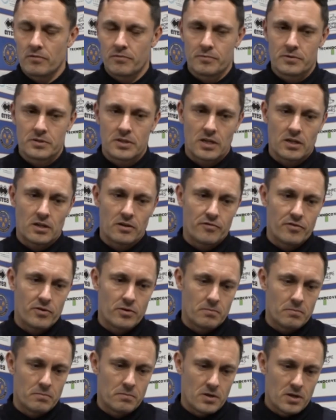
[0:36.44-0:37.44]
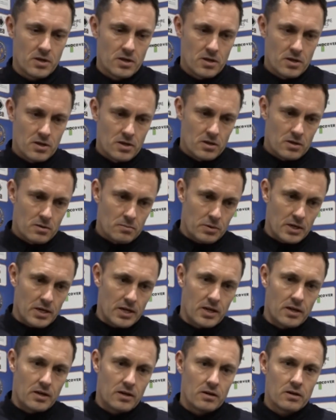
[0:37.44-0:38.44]
particularly from
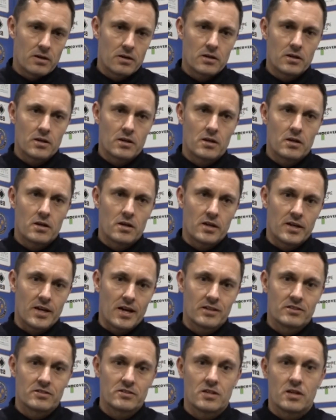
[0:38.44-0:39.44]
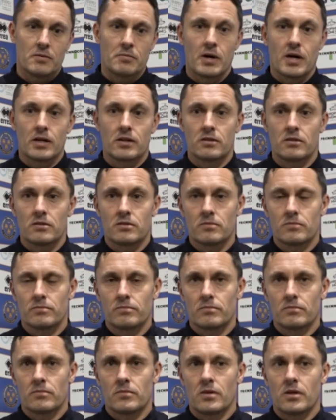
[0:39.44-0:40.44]
playing against him and
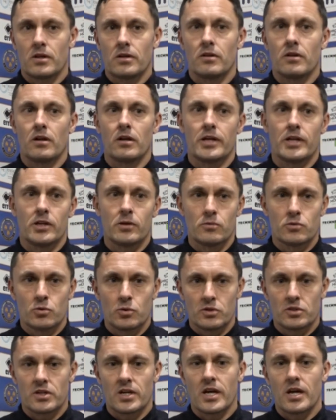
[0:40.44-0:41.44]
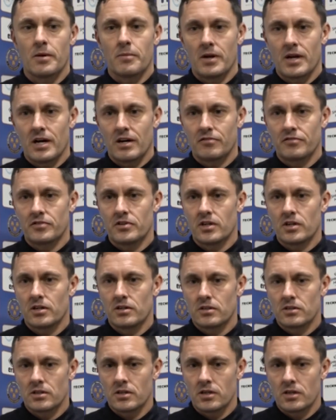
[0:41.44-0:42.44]
in the lead-up to his game and after,
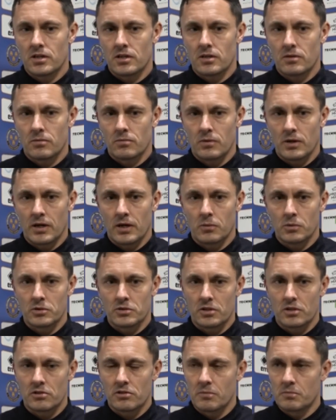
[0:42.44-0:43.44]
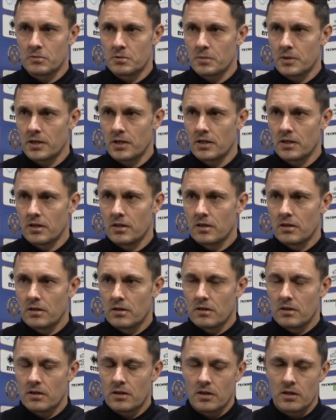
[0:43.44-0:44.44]
when I was at Grimsby
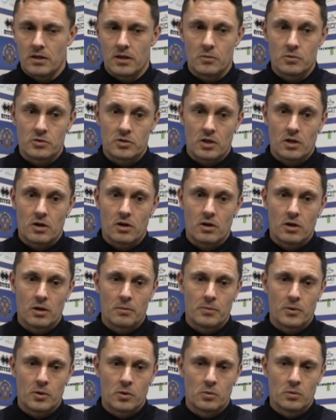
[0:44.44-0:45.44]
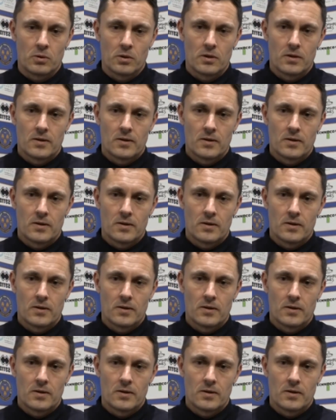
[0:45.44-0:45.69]
and he was at Hartlepool.